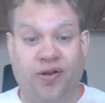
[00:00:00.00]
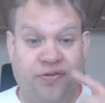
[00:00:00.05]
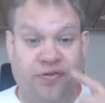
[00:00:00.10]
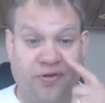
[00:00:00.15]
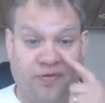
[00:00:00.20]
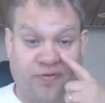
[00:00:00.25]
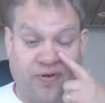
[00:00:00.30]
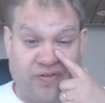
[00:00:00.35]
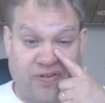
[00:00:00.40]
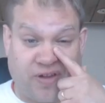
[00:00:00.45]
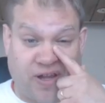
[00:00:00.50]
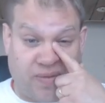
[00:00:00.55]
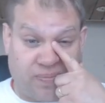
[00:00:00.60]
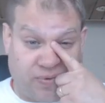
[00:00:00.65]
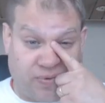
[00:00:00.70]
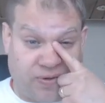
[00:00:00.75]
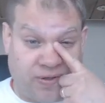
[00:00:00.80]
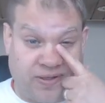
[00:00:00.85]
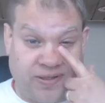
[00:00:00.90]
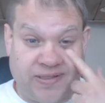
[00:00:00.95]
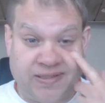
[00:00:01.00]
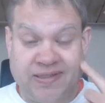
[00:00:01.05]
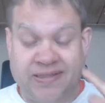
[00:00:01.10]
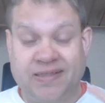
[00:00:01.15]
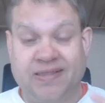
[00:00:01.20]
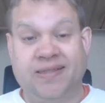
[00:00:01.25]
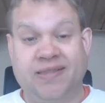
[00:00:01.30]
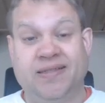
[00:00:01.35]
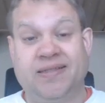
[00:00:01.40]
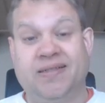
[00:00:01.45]
So for example,
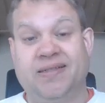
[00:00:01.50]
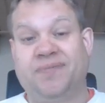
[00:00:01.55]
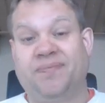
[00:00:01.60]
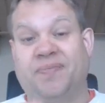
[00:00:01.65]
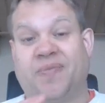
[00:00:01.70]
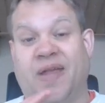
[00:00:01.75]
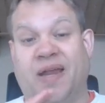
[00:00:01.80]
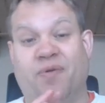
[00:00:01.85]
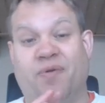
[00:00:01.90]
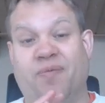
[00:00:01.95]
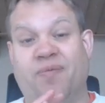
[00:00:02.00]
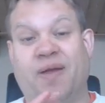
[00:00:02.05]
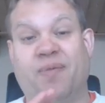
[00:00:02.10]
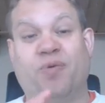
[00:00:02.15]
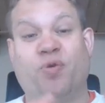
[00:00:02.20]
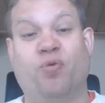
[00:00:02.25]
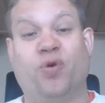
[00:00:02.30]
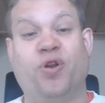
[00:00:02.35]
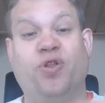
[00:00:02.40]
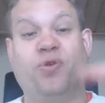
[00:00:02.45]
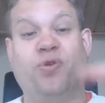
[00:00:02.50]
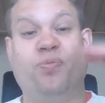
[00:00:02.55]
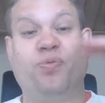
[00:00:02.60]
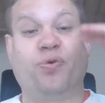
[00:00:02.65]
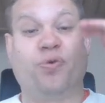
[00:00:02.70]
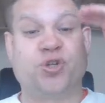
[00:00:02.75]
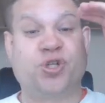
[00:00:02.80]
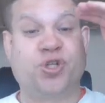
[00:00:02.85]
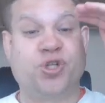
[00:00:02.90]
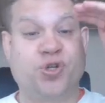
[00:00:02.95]
I remember one of the
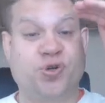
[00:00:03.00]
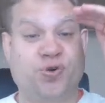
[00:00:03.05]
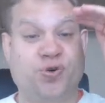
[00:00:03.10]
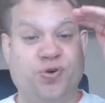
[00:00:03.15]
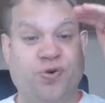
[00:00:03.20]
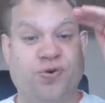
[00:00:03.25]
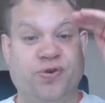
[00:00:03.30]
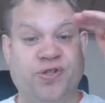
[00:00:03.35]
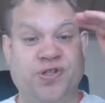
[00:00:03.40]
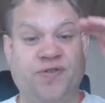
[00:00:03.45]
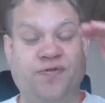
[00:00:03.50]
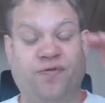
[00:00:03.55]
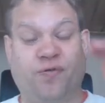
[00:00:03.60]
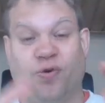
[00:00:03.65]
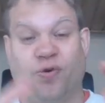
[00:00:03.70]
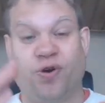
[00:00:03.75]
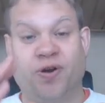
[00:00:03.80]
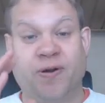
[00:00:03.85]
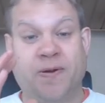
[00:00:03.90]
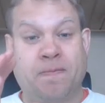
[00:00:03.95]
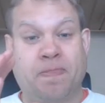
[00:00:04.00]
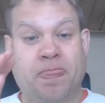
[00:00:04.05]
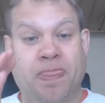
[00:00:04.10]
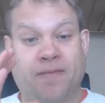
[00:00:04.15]
brochures for